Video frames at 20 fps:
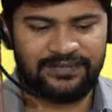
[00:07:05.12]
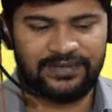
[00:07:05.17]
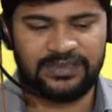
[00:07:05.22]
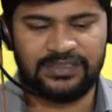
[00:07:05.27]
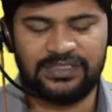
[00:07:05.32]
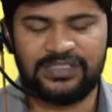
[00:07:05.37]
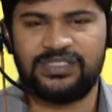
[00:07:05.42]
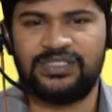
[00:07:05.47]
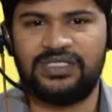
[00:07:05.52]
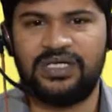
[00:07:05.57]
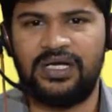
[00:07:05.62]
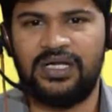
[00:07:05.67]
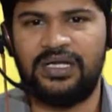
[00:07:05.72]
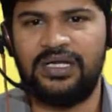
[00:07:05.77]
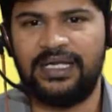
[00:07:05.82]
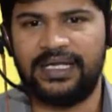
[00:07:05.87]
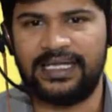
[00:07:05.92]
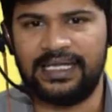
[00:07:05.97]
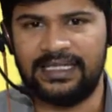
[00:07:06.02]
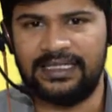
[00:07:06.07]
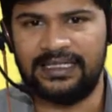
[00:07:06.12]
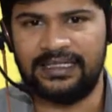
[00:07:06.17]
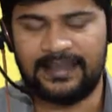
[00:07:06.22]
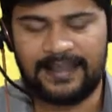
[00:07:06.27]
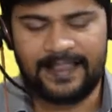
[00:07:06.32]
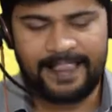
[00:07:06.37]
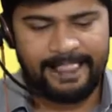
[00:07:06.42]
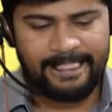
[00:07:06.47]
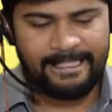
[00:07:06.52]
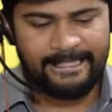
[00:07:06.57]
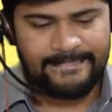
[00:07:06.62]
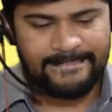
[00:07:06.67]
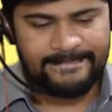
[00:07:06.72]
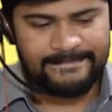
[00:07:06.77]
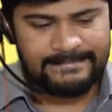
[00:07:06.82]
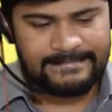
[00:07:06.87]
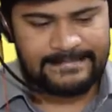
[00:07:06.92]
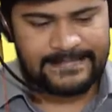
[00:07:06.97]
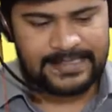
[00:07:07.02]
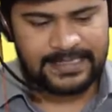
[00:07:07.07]
to install again
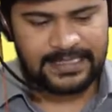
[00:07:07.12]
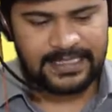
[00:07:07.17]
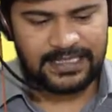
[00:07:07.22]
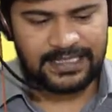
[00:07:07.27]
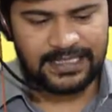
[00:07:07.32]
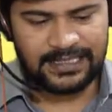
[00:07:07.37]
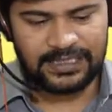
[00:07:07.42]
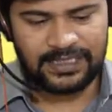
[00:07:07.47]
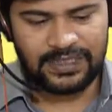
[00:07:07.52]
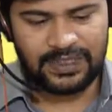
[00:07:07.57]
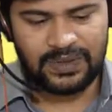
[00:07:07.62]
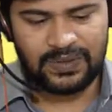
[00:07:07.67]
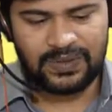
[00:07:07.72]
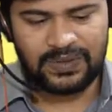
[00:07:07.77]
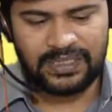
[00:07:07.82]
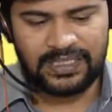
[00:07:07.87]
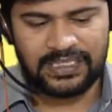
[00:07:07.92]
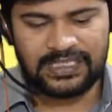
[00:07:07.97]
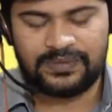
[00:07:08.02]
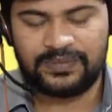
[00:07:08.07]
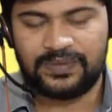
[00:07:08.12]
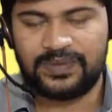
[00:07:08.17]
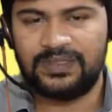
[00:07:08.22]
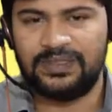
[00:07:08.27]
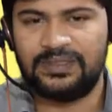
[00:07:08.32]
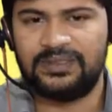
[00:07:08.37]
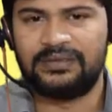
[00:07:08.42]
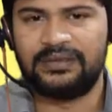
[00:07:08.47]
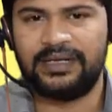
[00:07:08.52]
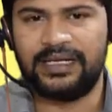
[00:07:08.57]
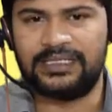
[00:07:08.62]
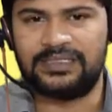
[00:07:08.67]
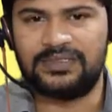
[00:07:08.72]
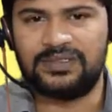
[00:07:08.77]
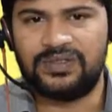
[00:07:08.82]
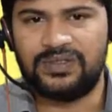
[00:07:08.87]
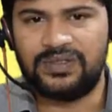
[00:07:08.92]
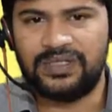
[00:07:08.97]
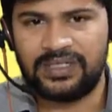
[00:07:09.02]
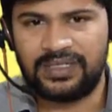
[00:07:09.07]
uh, ts node is for
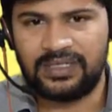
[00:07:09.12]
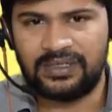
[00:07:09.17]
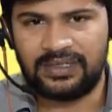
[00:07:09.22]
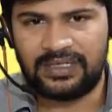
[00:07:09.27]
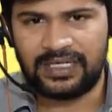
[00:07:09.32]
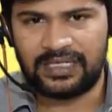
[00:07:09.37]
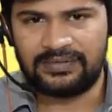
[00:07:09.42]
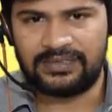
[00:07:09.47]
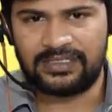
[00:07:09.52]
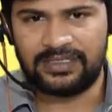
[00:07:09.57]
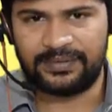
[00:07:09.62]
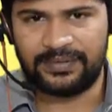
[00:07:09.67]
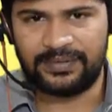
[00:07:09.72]
executing your typescript